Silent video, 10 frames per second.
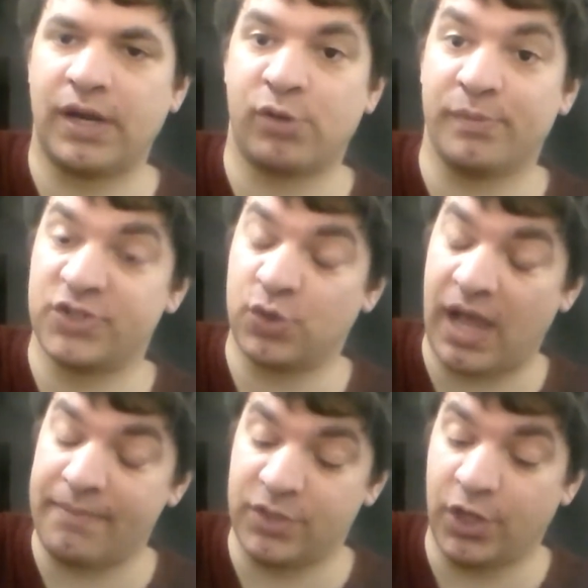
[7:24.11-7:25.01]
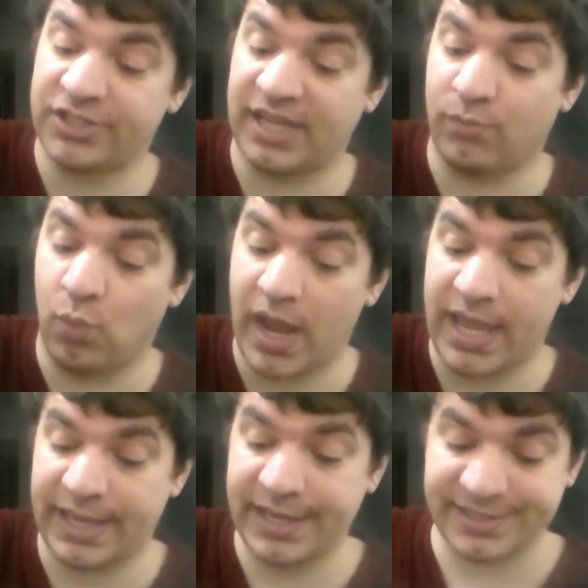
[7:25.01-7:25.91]
I promise you I'm not. I'm
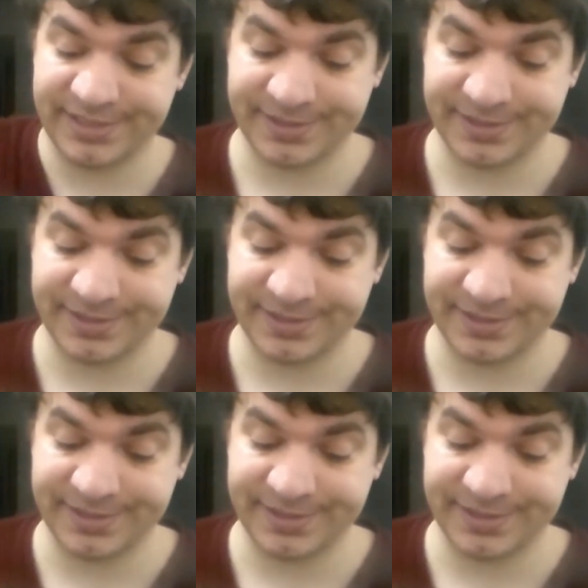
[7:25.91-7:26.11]
weighing it.